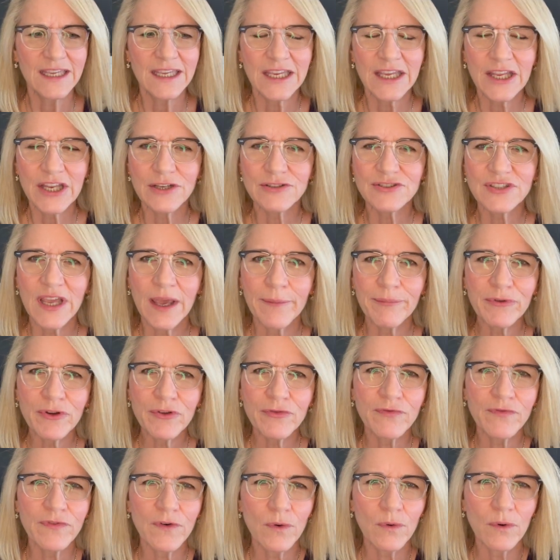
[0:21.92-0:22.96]
You know, chapter
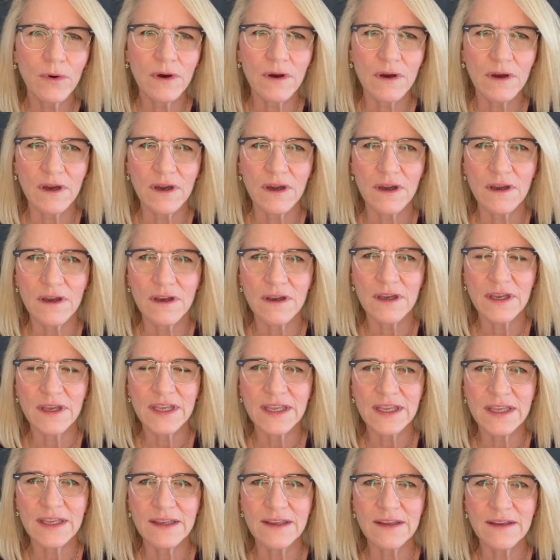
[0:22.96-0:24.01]
4
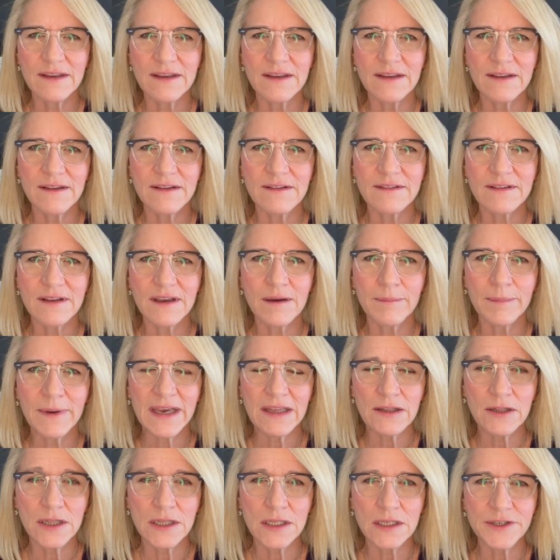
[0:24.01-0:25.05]
is
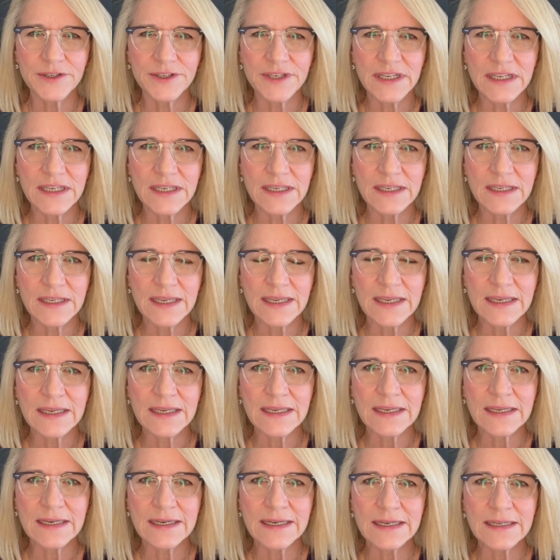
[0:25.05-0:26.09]
about learning,
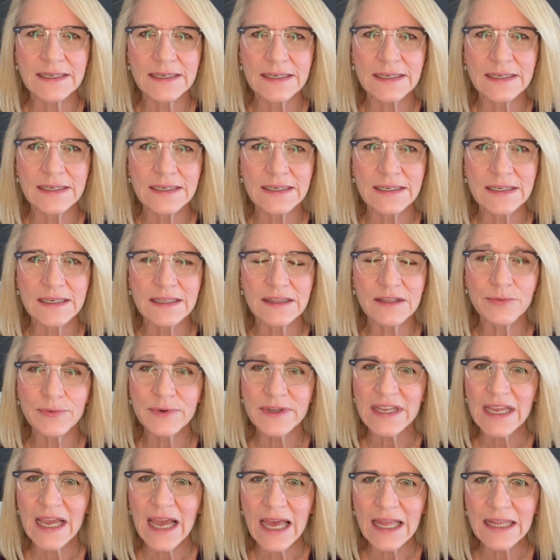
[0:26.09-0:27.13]
and the
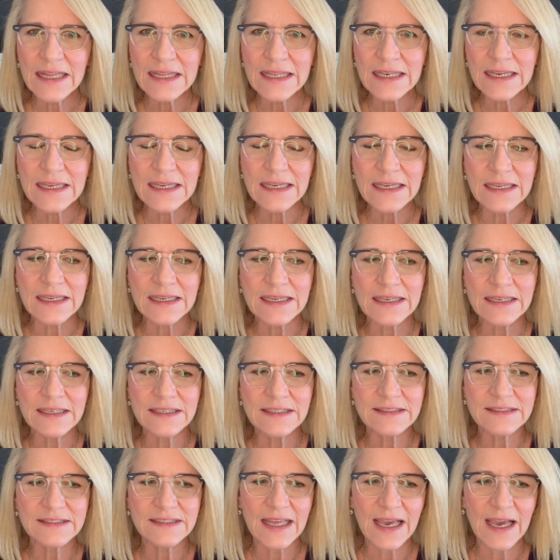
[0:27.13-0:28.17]
reality
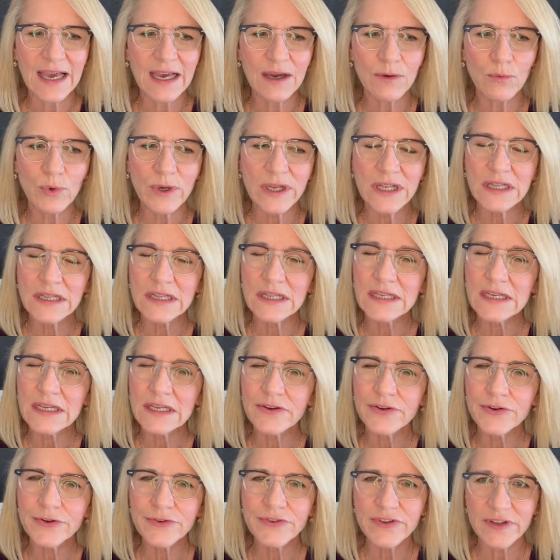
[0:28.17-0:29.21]
is that when
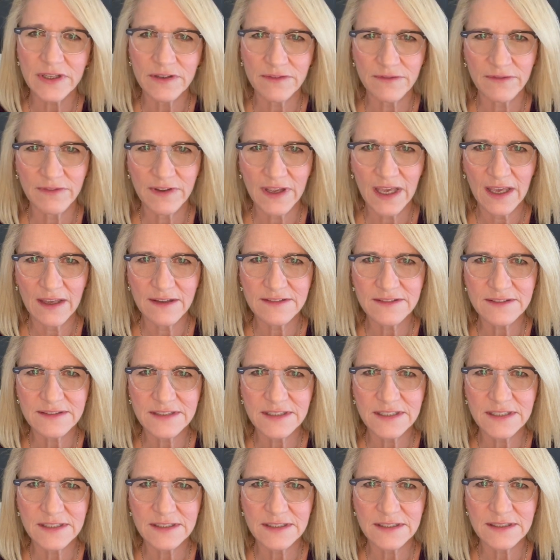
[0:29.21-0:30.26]
leaders
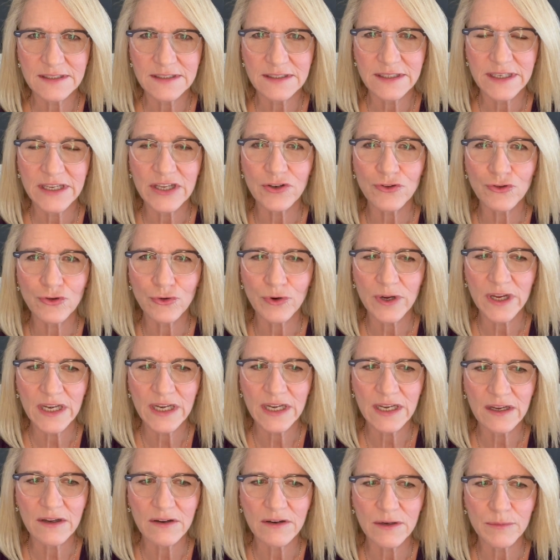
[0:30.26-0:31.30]
invest in
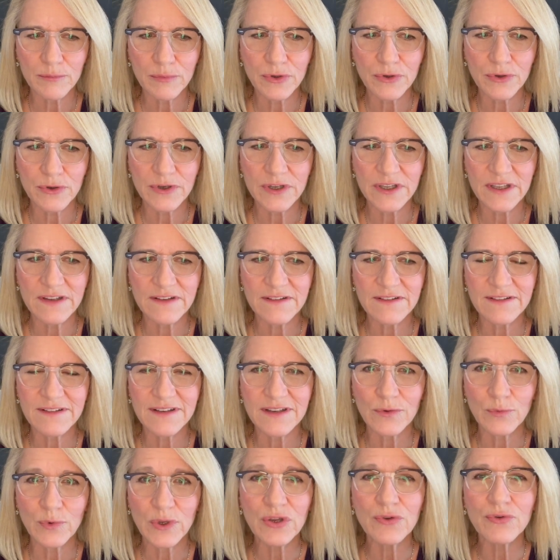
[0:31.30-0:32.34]
training our
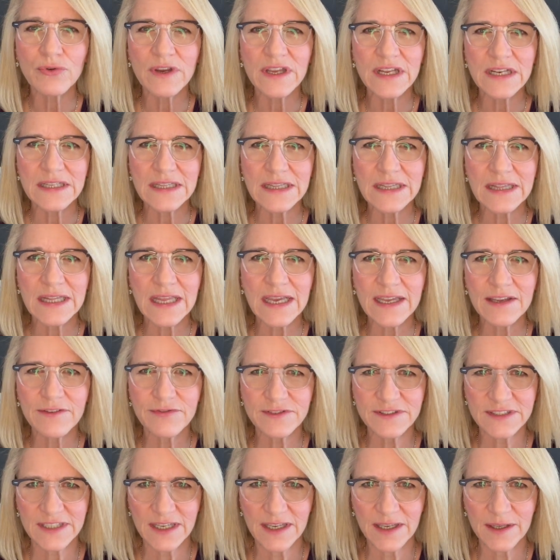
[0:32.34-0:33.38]
employees, we create a
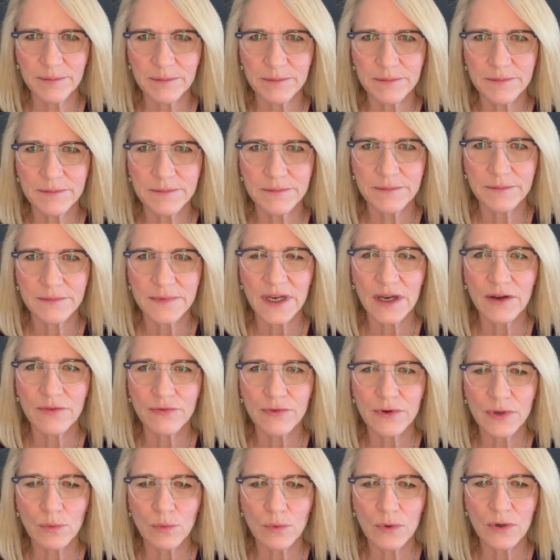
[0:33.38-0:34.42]
lifetime of
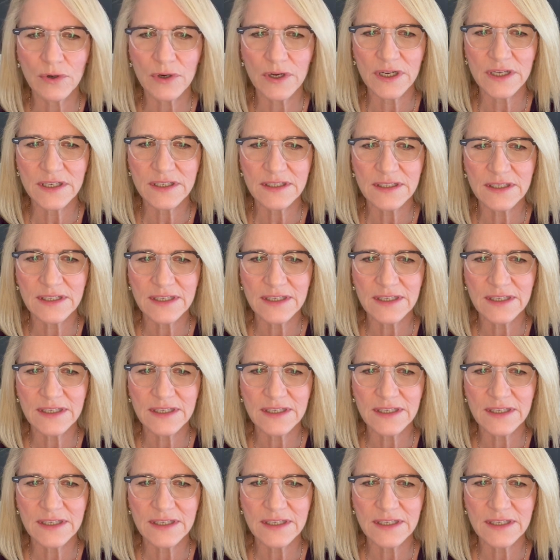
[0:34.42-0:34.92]
reward.